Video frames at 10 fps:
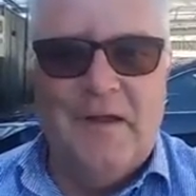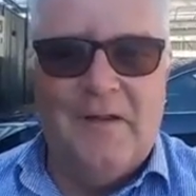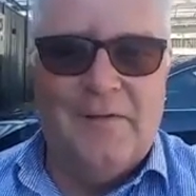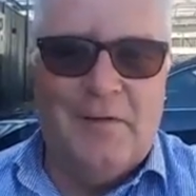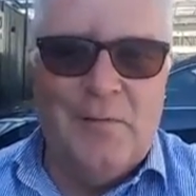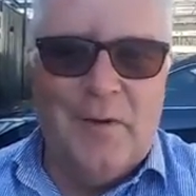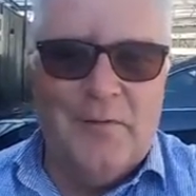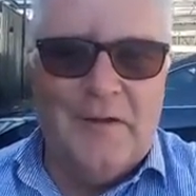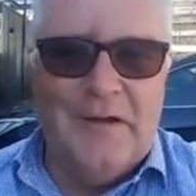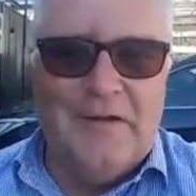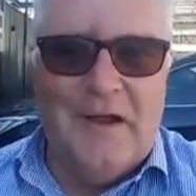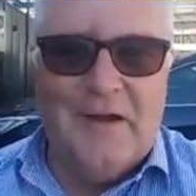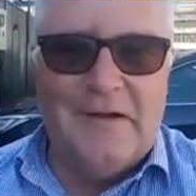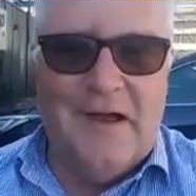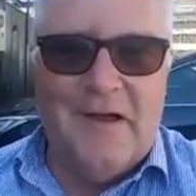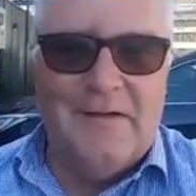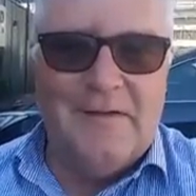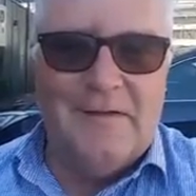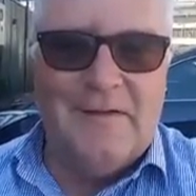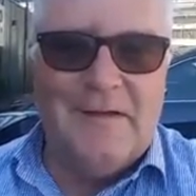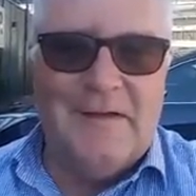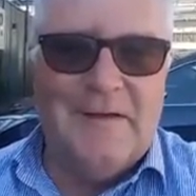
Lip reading: And sorry about the dark glasses.